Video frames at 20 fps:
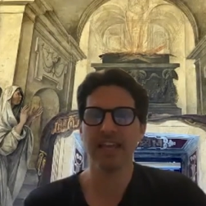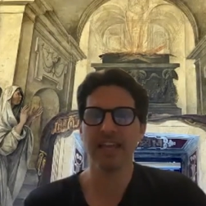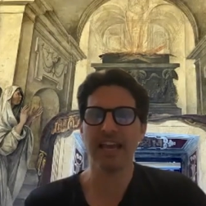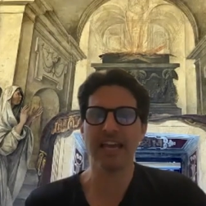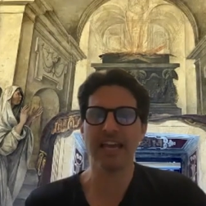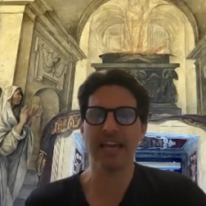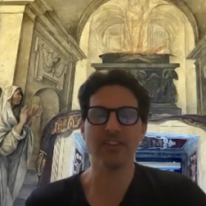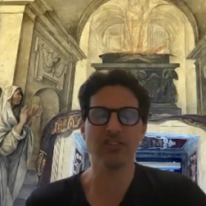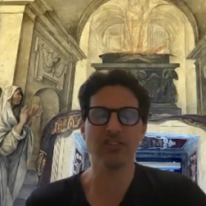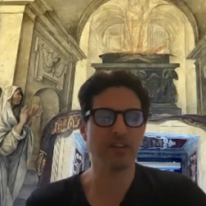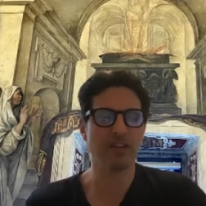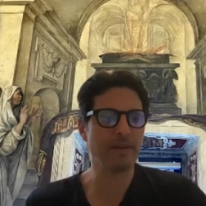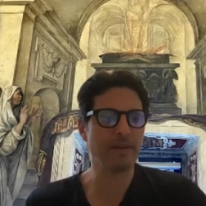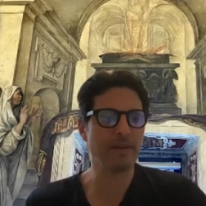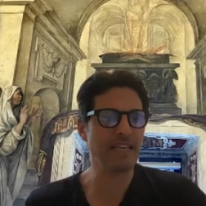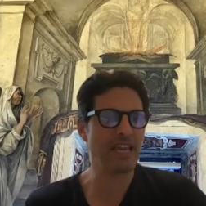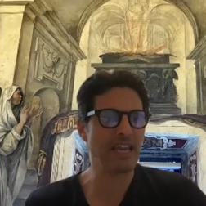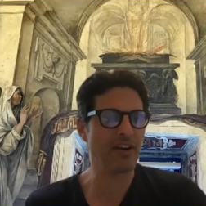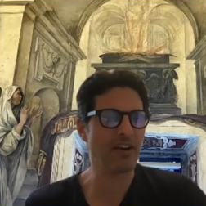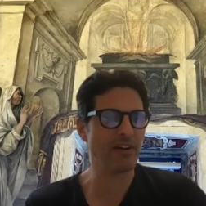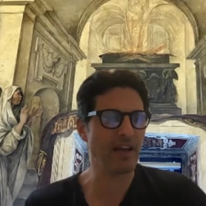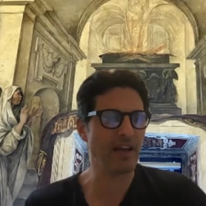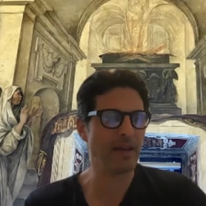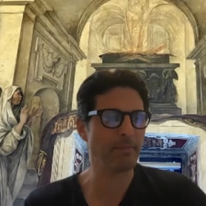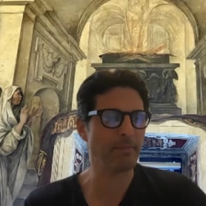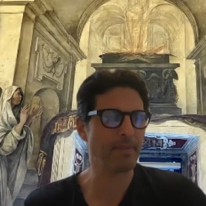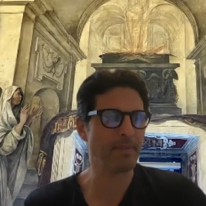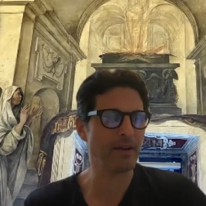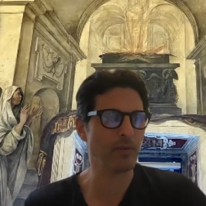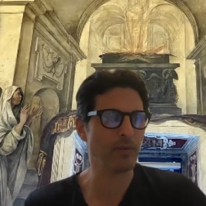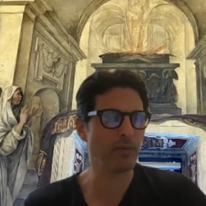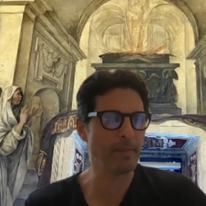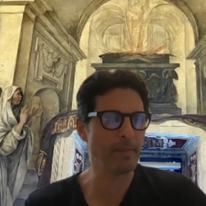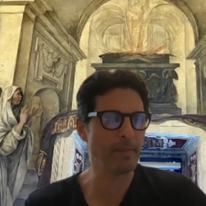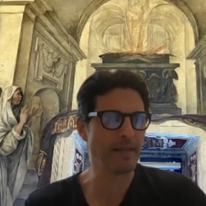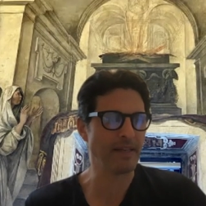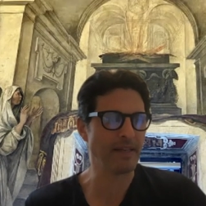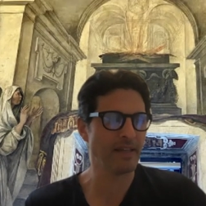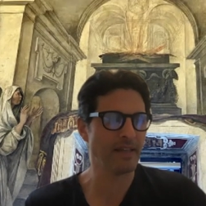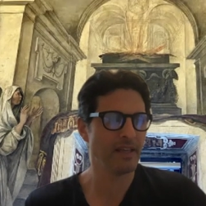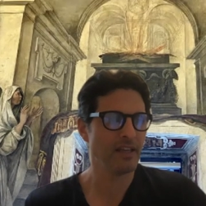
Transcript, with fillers: and it's going to be carried out by women.